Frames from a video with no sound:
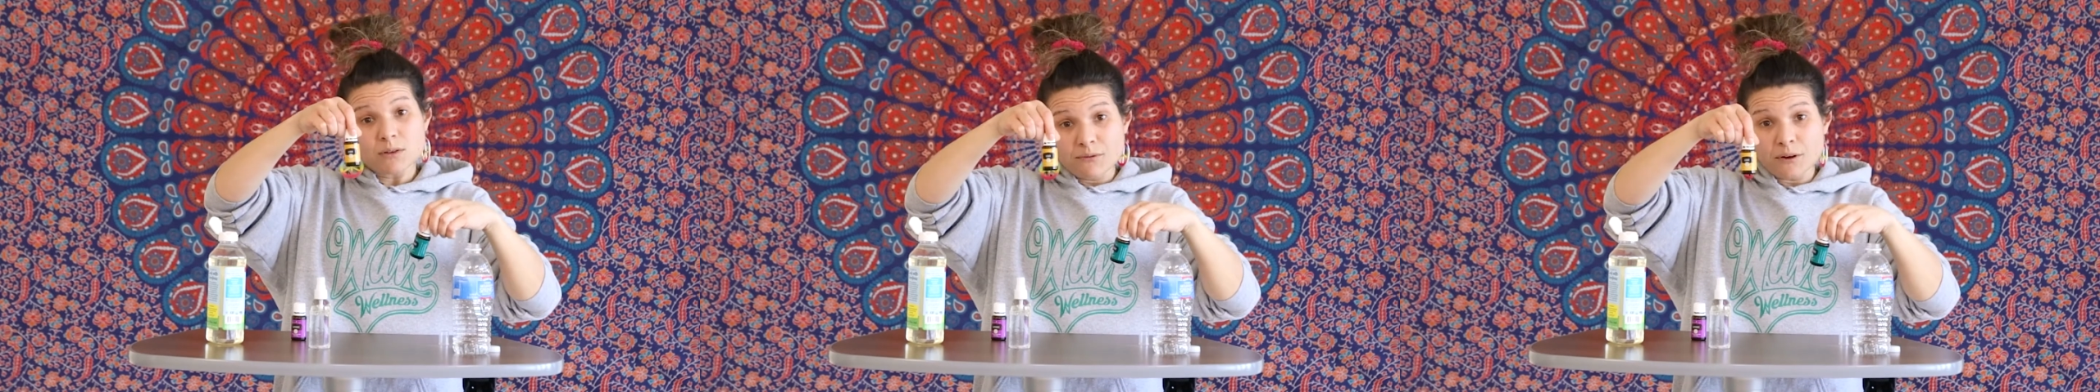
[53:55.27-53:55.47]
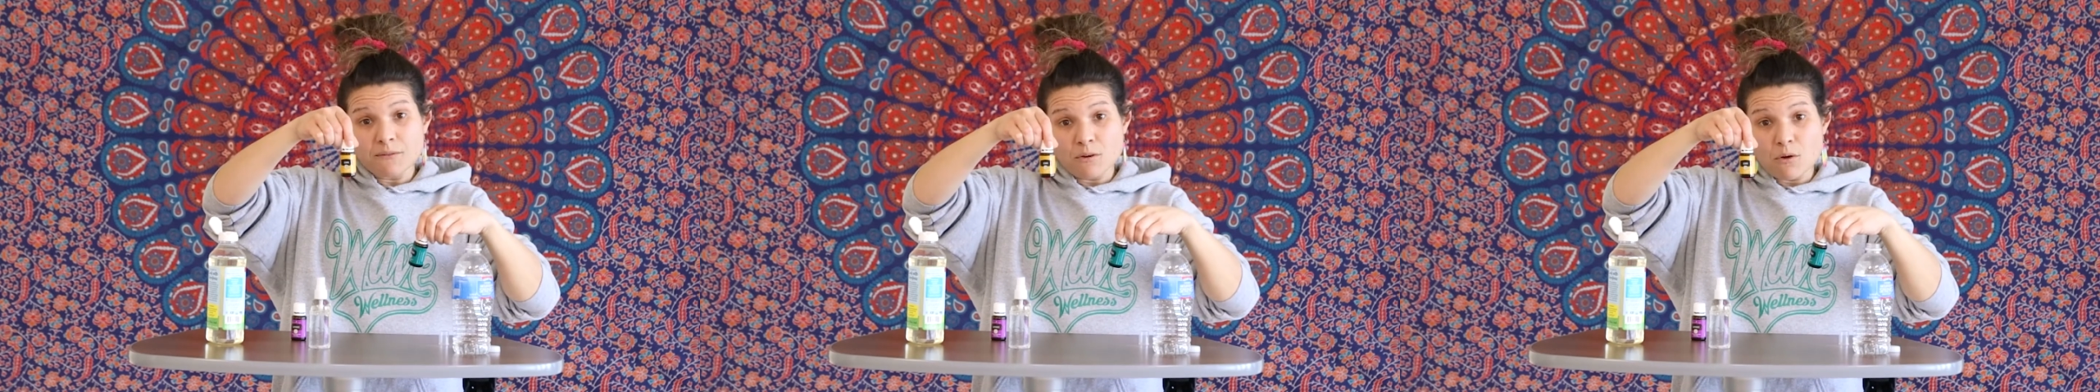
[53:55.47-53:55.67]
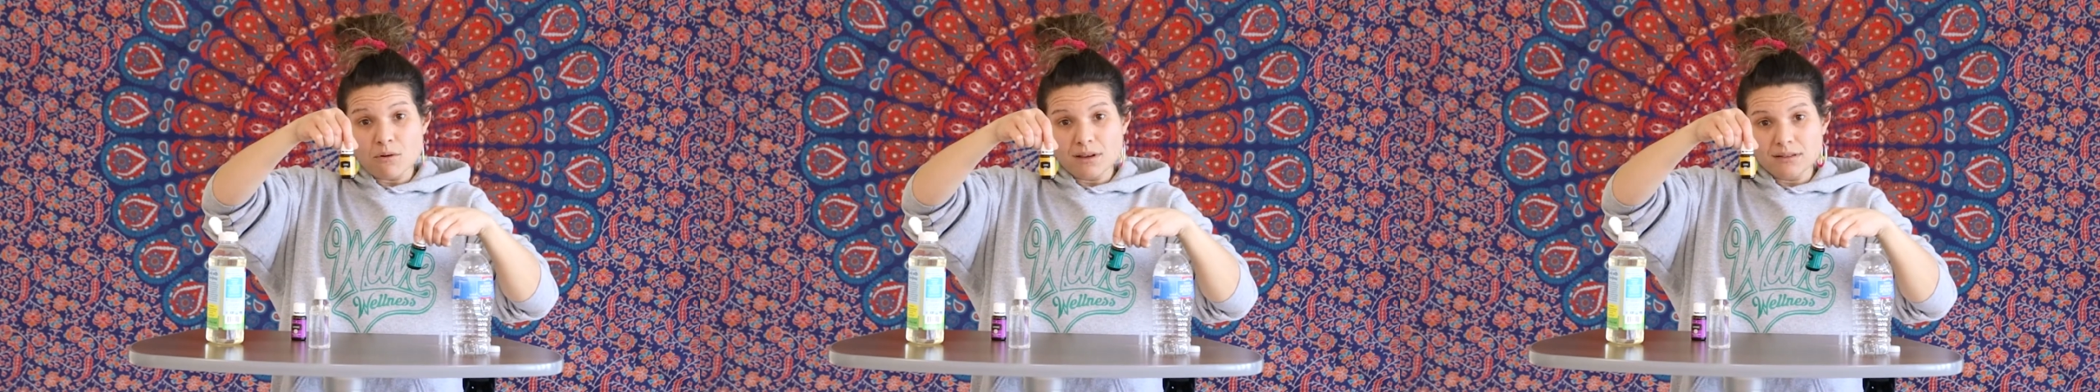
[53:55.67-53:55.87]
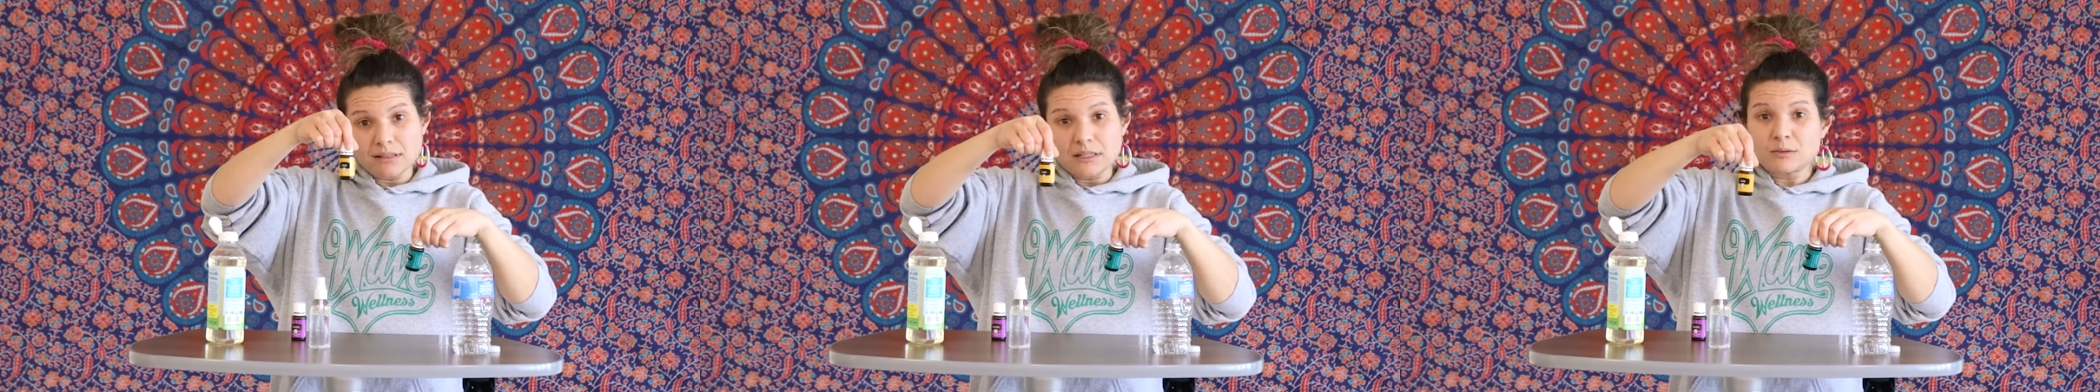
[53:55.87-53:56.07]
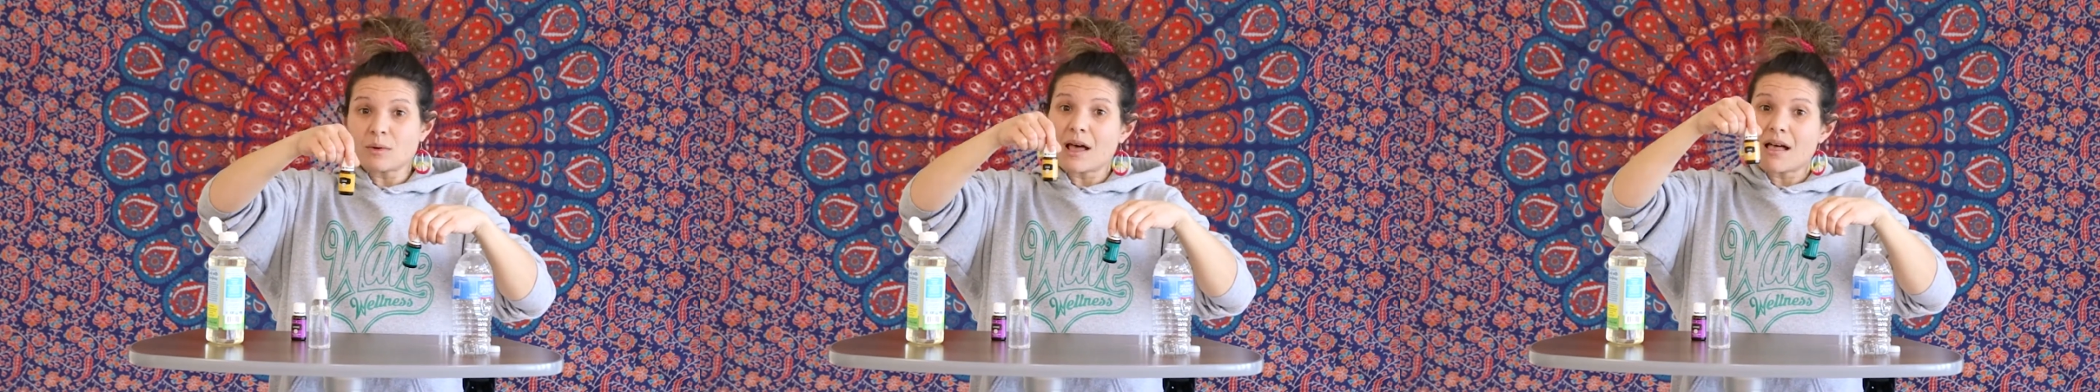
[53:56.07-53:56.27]
for focus
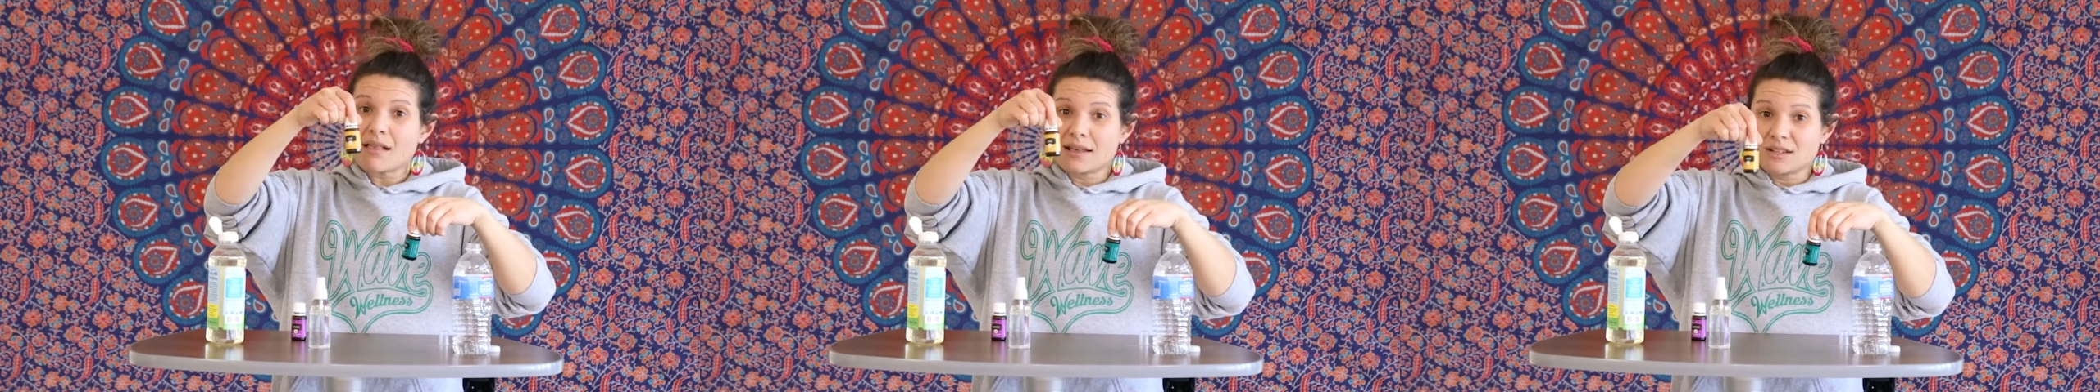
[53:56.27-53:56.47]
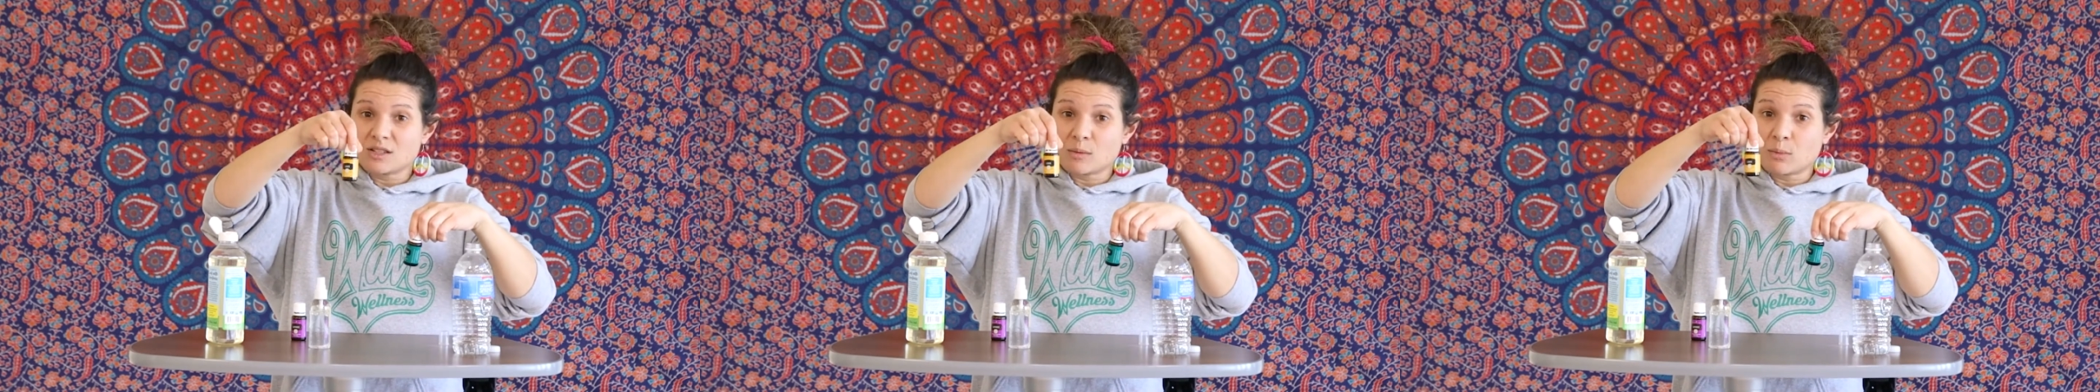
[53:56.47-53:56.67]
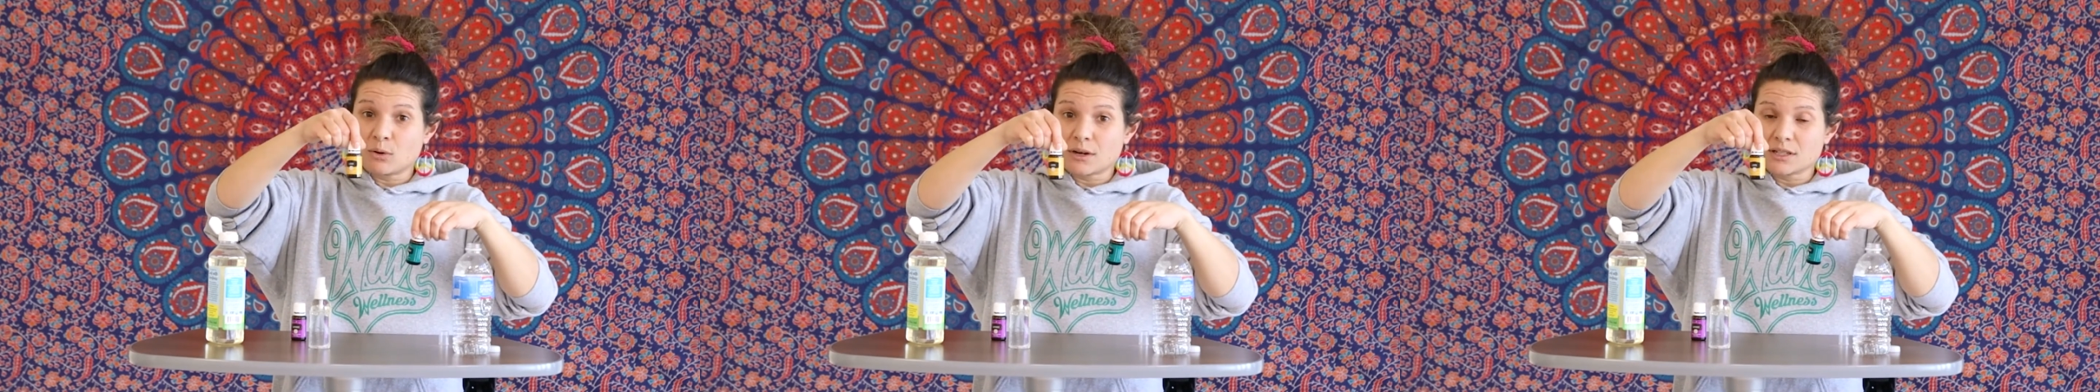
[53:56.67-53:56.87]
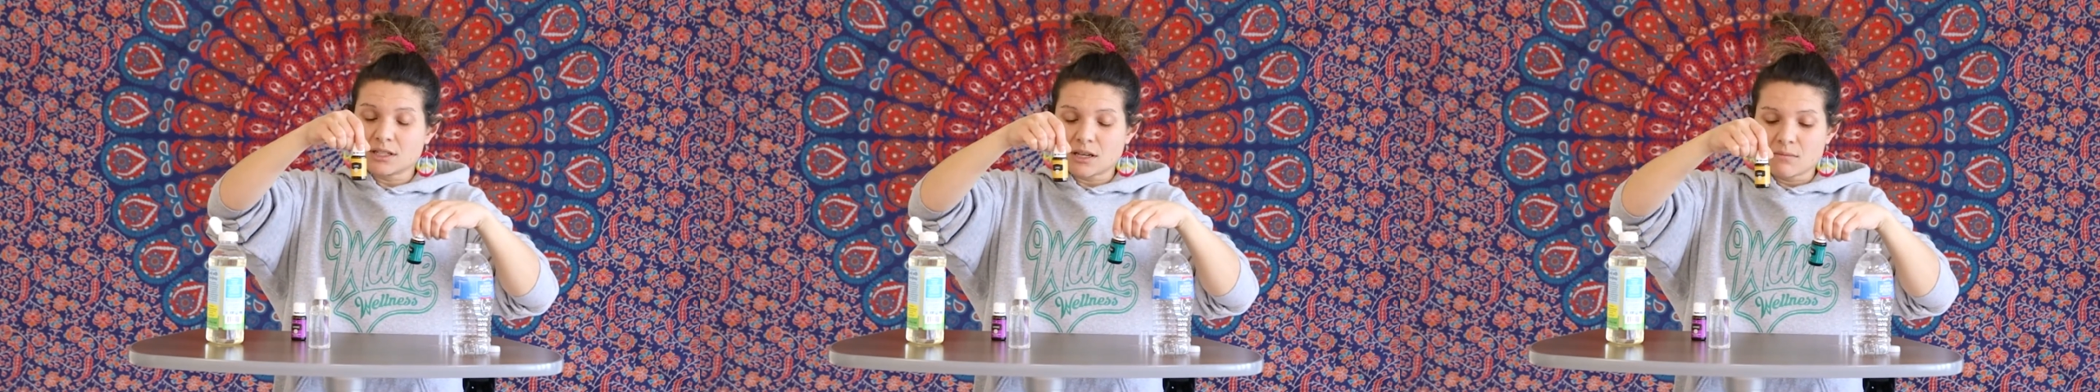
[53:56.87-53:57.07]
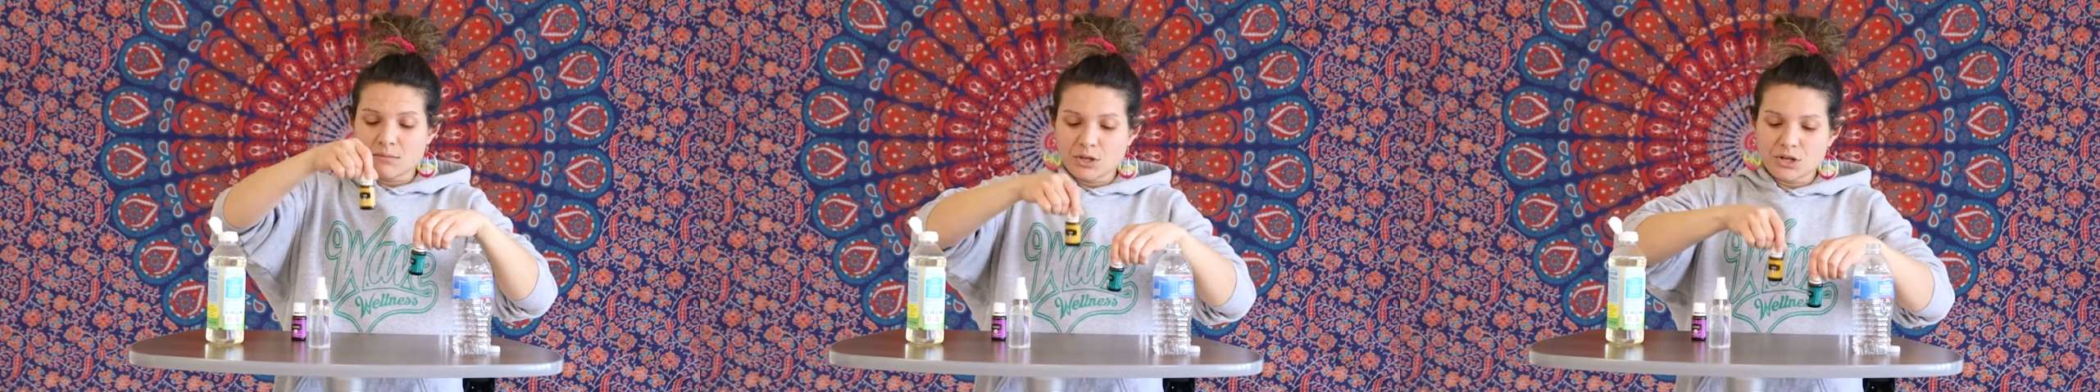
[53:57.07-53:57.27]
as well and
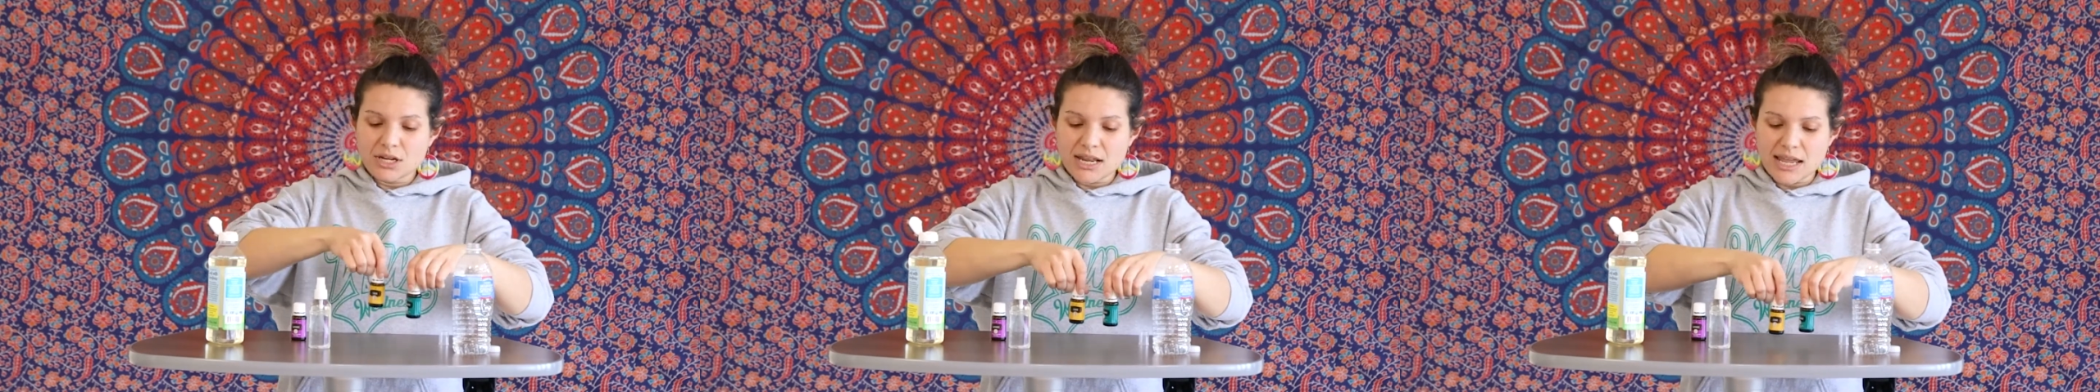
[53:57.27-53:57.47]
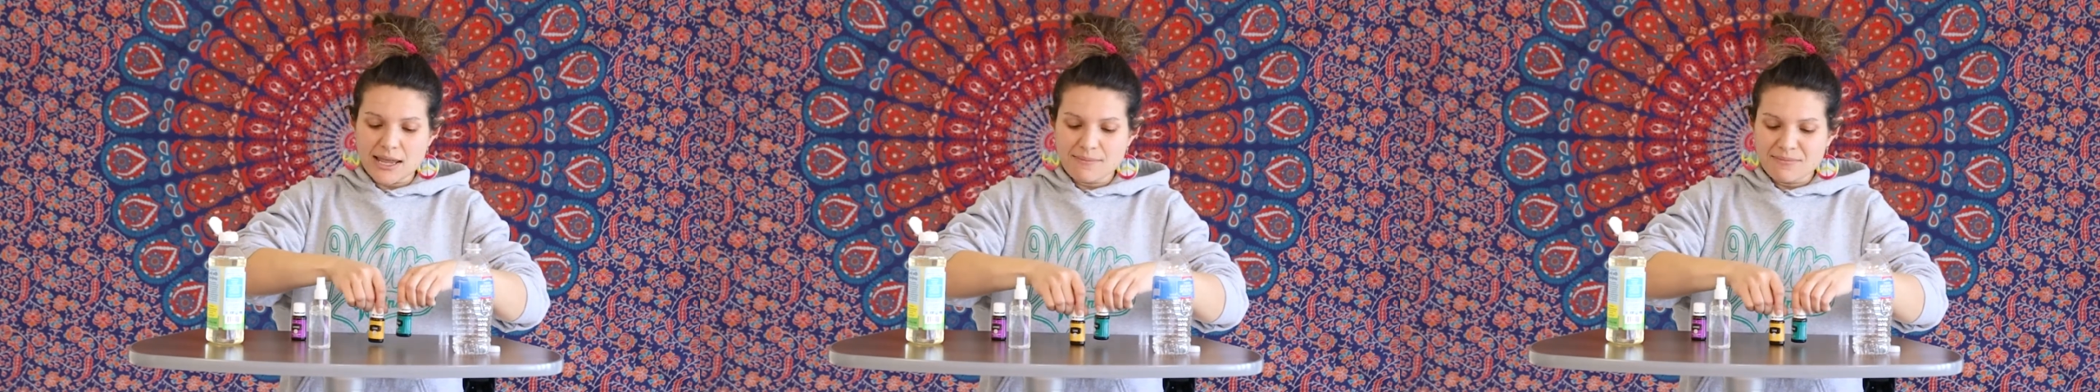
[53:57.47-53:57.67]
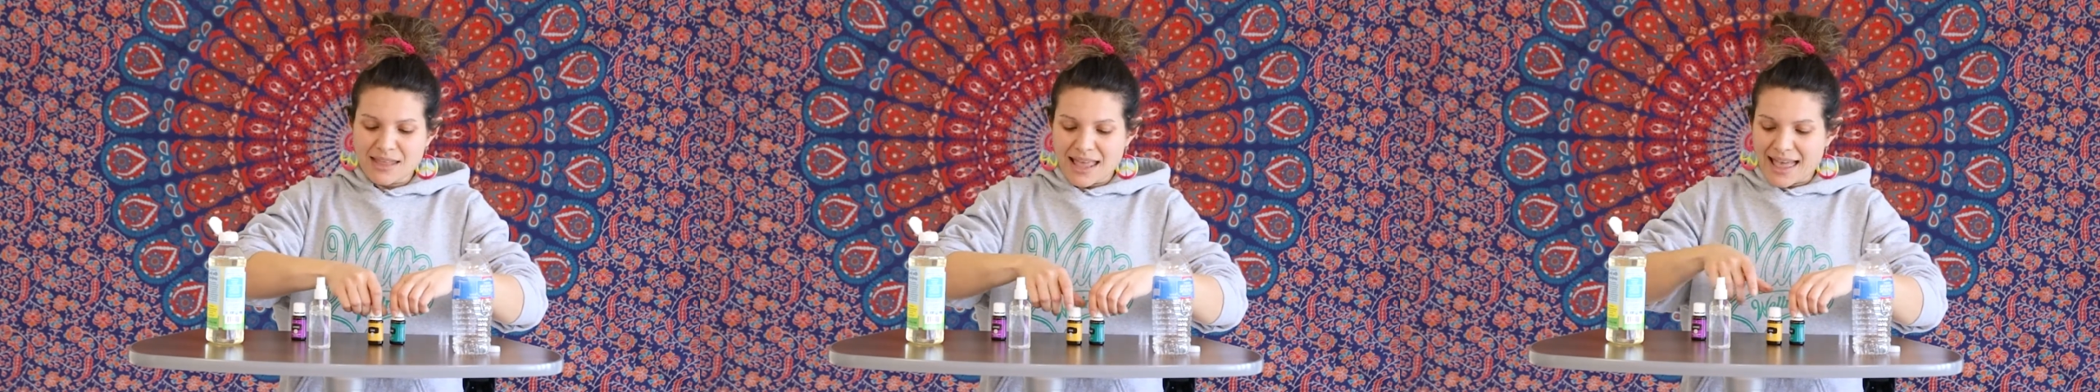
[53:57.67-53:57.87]
supports immunity.